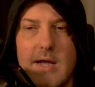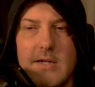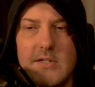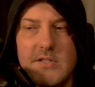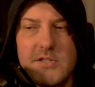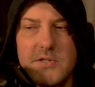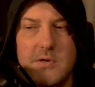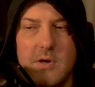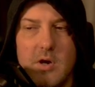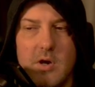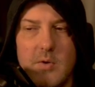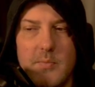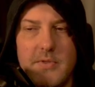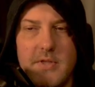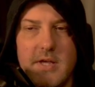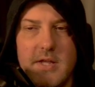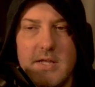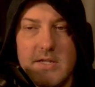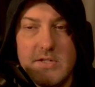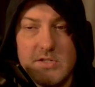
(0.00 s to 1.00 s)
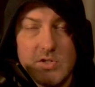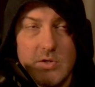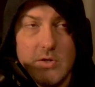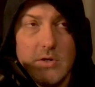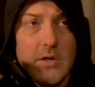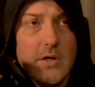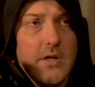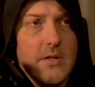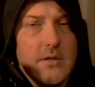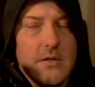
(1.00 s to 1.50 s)
it's
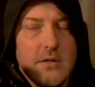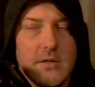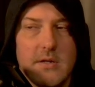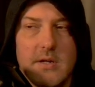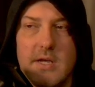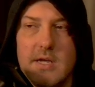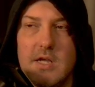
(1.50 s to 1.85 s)
good,